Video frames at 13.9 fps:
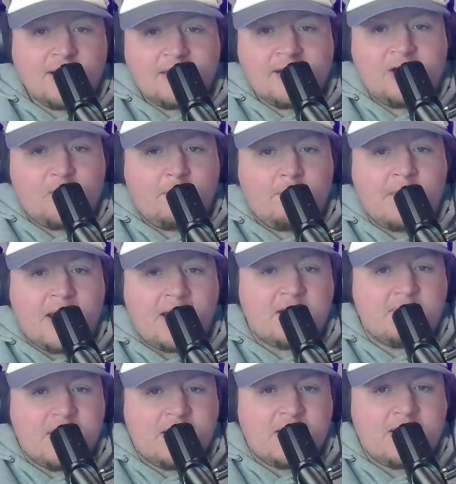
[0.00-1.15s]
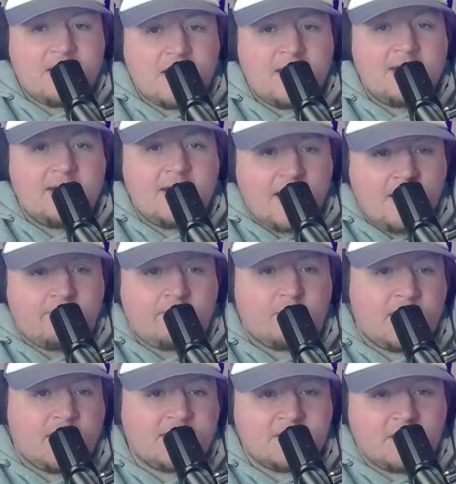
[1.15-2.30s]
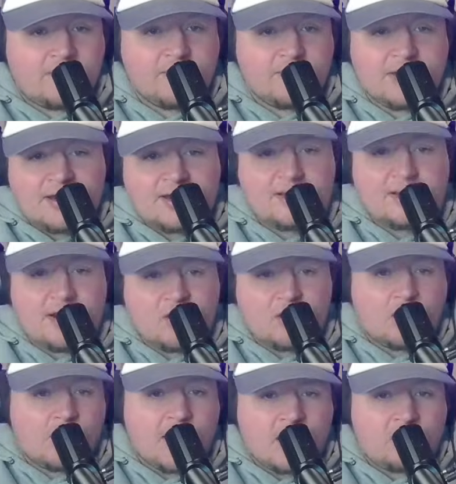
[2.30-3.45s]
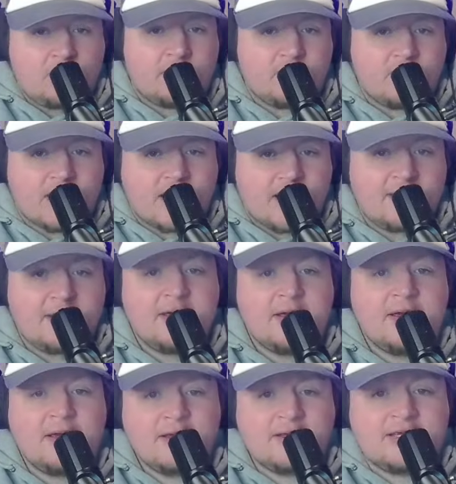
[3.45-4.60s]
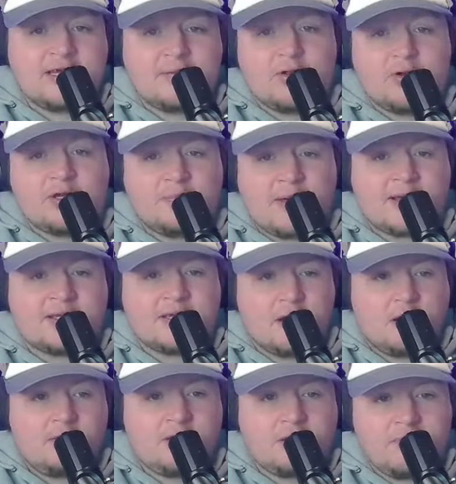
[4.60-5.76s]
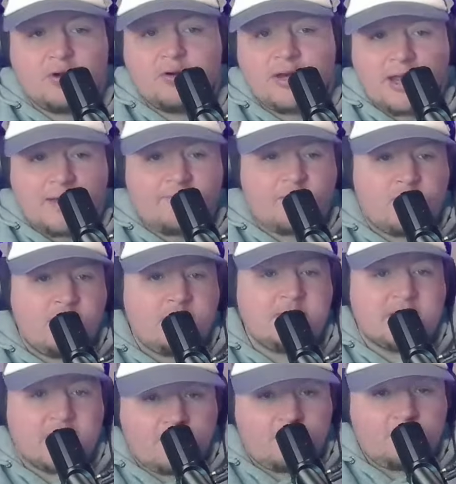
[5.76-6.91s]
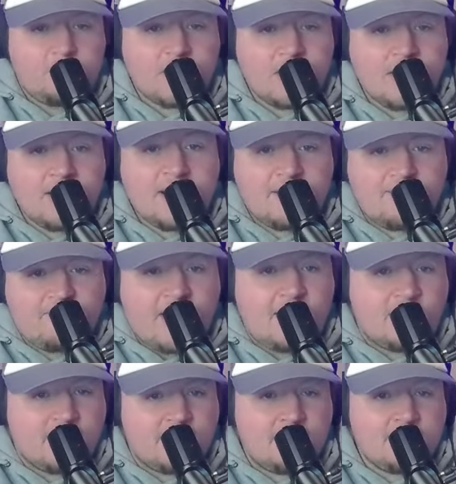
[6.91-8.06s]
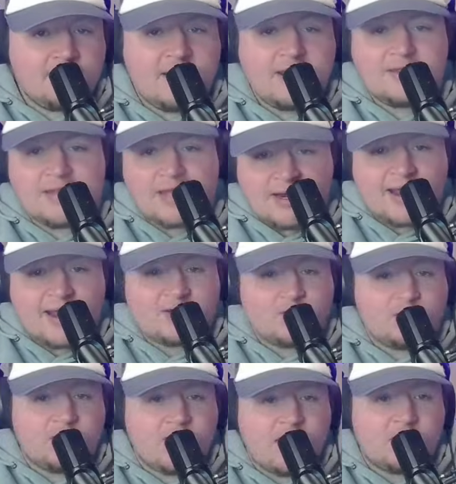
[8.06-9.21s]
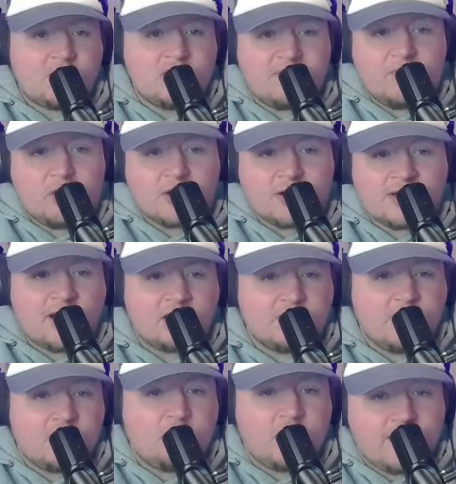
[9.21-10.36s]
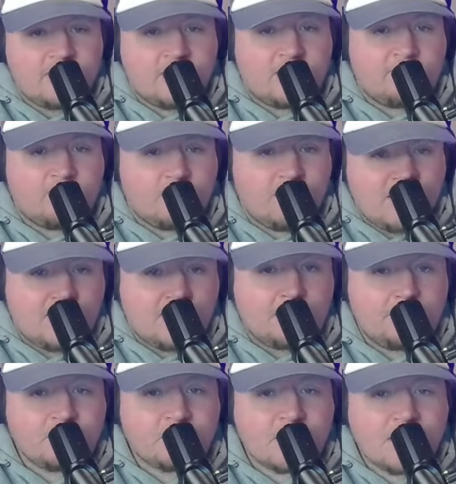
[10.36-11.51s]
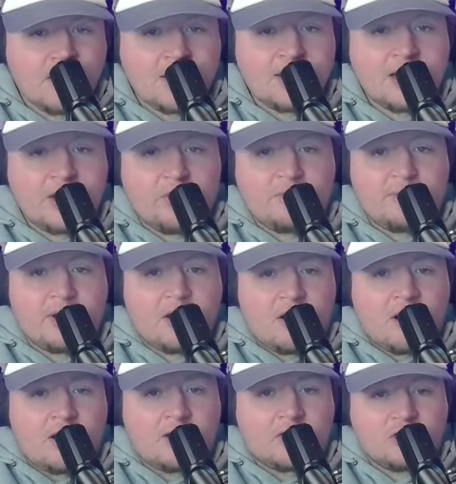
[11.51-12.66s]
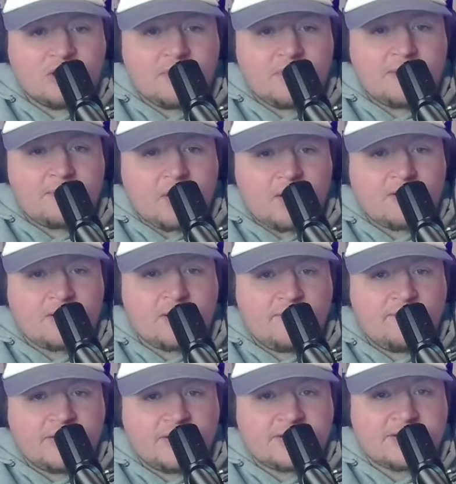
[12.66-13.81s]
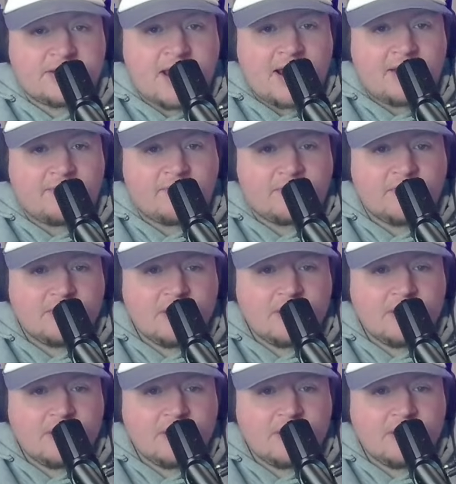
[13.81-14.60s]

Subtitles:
that helped make me a name for myself and get in there and allow another guy similar to myself to build a name for himself. And finally, get that national championship Morgantown's been waiting on. For me, it would be an honor to be a part of this staff."